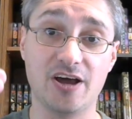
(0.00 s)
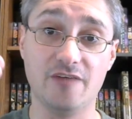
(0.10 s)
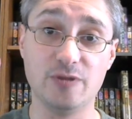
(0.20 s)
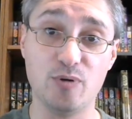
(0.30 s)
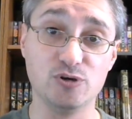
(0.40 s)

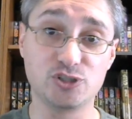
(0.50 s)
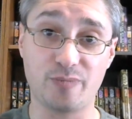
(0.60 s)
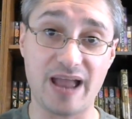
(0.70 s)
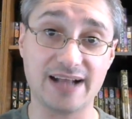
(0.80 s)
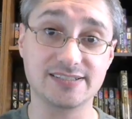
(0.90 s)
of the booster
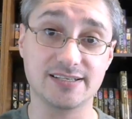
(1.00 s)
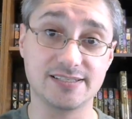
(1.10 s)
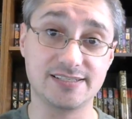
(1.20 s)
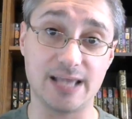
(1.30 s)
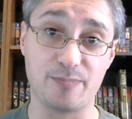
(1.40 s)
packs
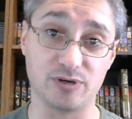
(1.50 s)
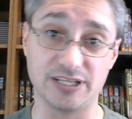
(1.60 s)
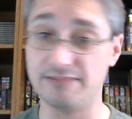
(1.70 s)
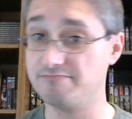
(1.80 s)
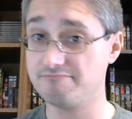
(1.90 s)
separately.